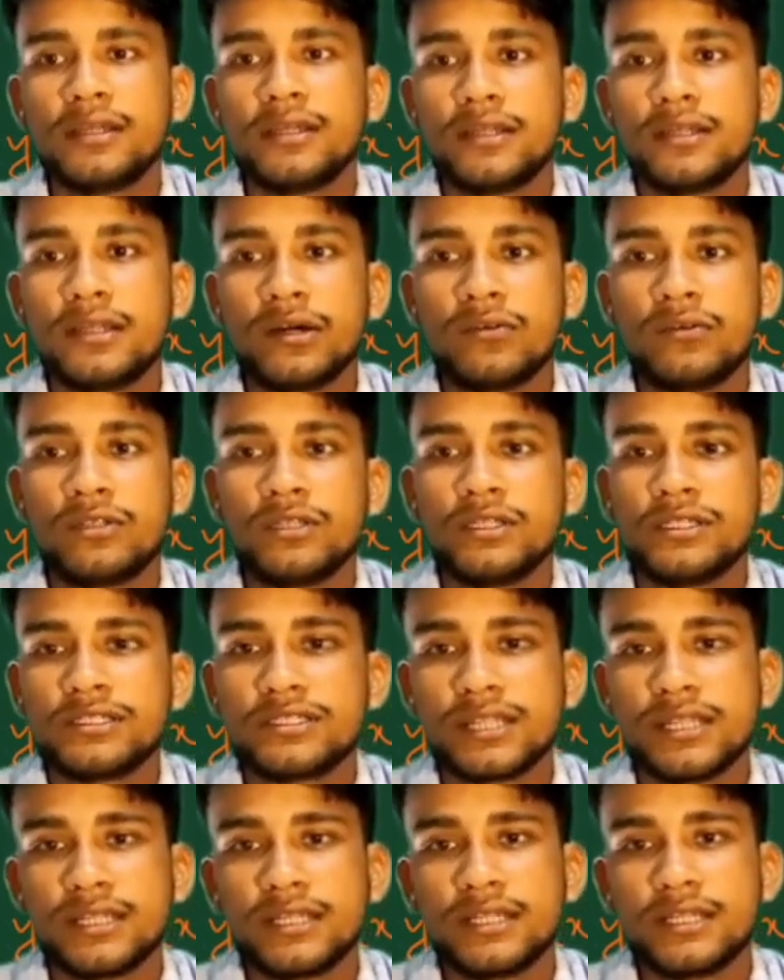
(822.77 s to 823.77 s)
Now the
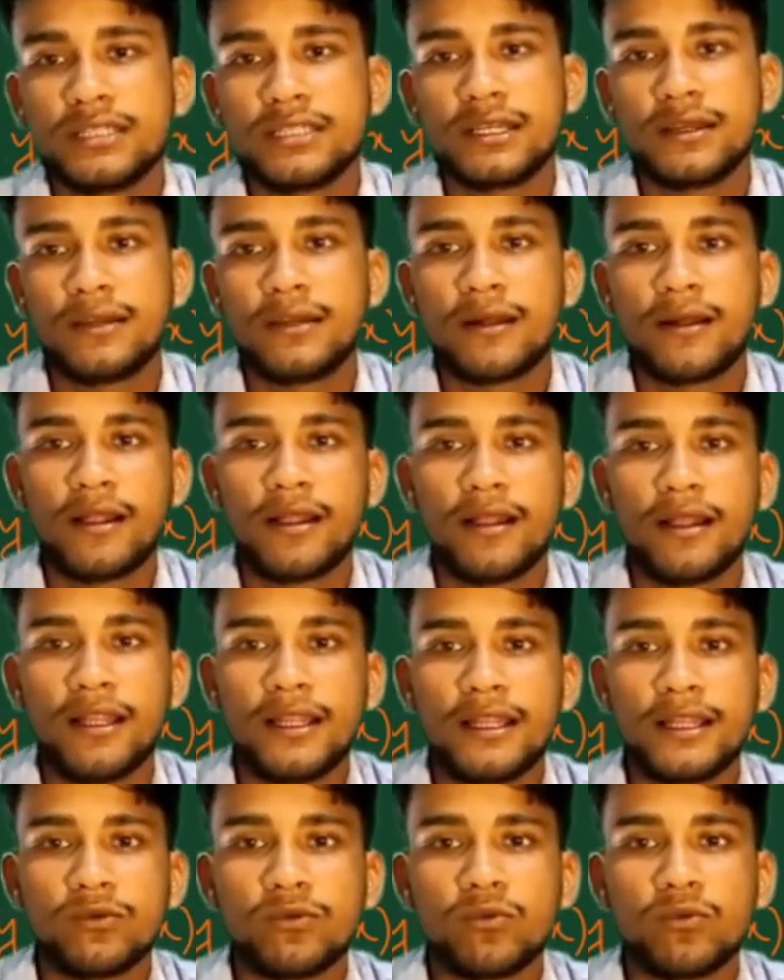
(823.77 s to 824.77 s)
result is,
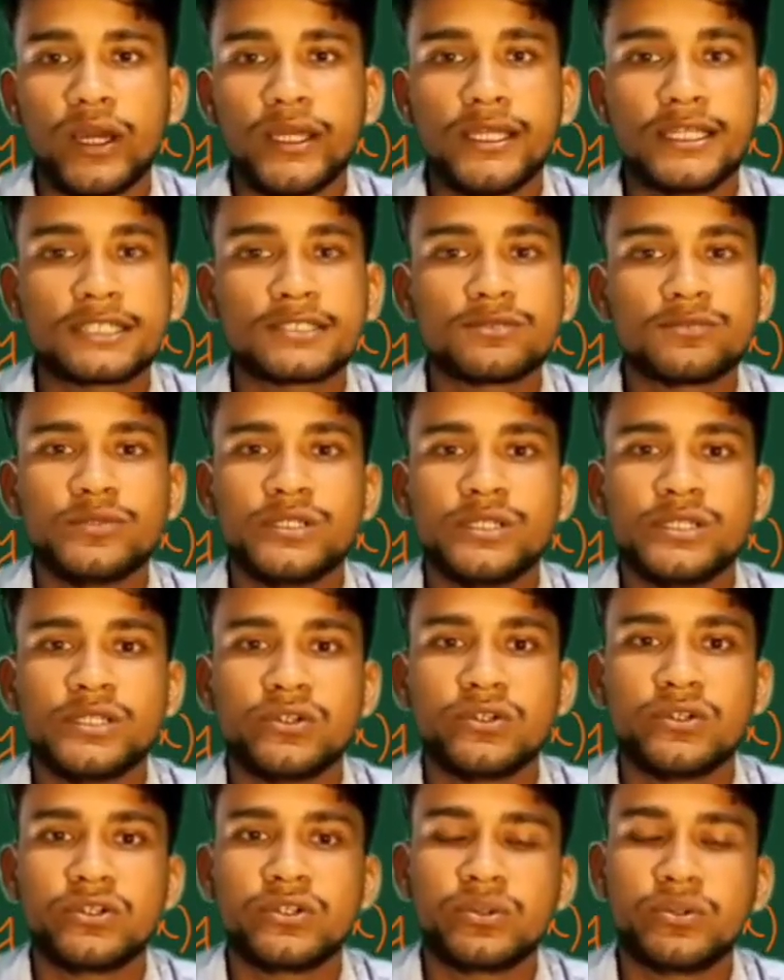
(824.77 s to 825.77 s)
let yx be a
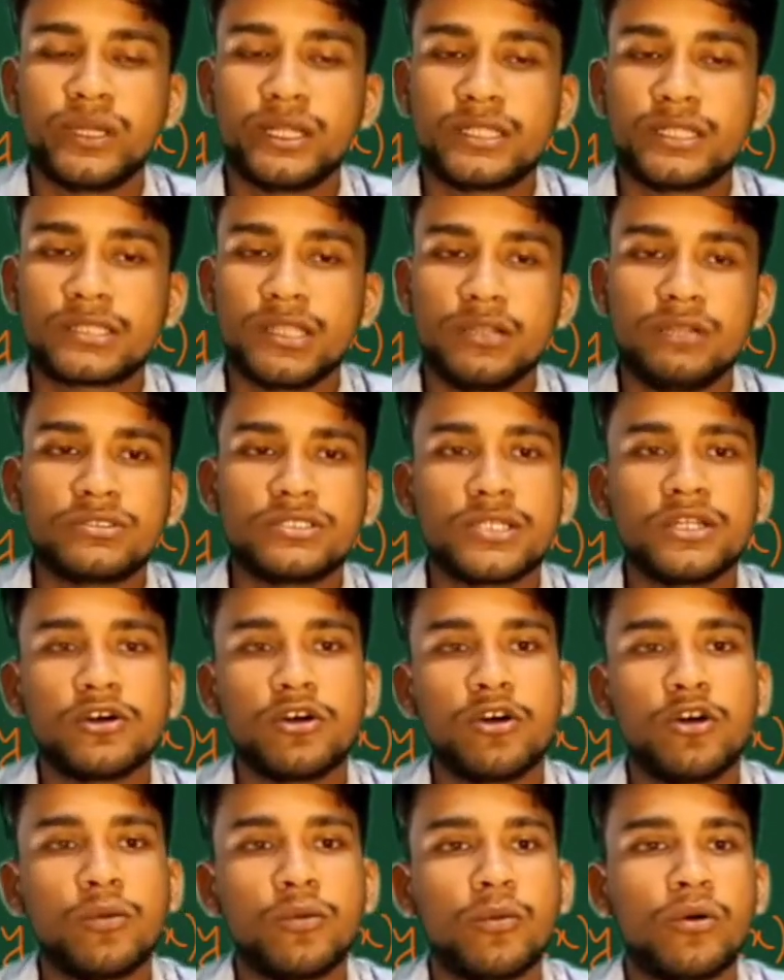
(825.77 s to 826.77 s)
non-trivial solution
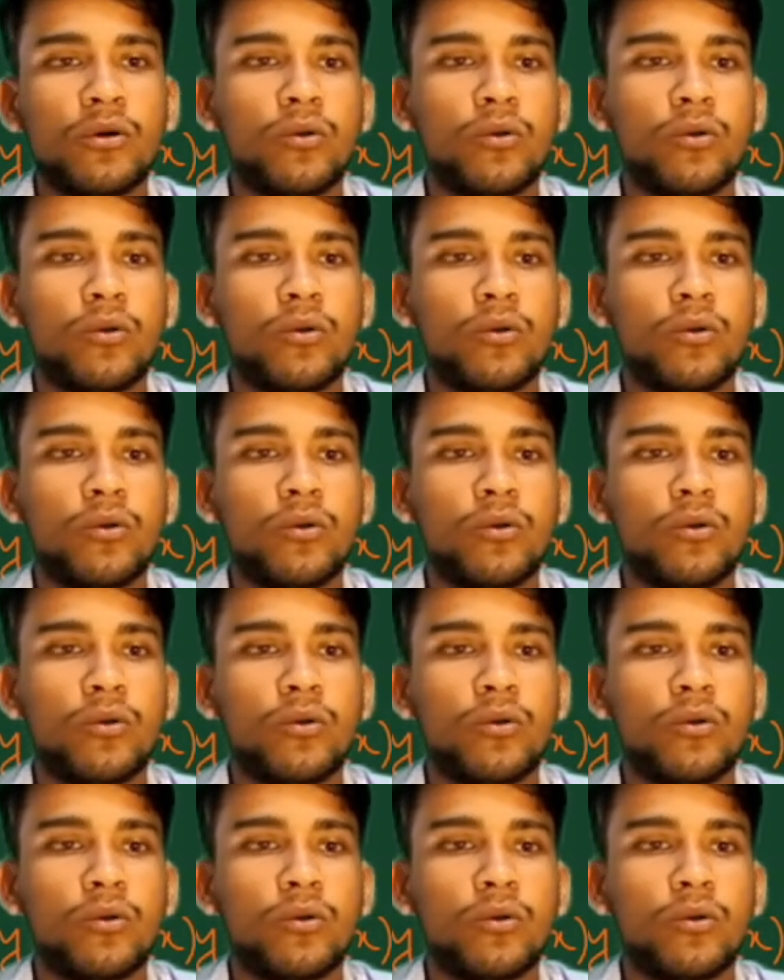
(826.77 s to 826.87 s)
of